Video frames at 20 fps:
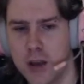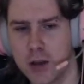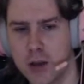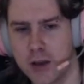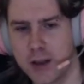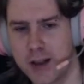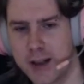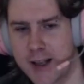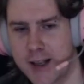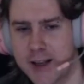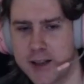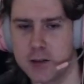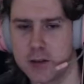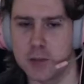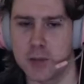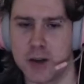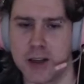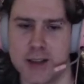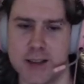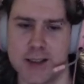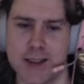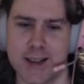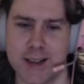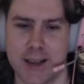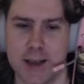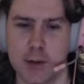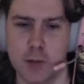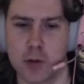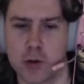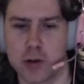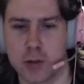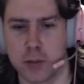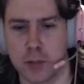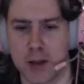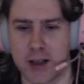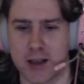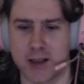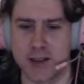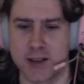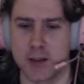Landmine, Claymore, and
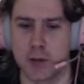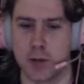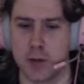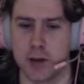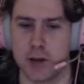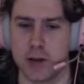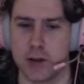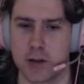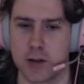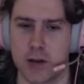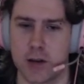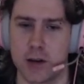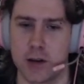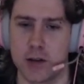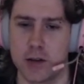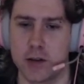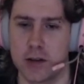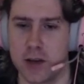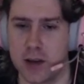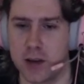Blast Mine, okay?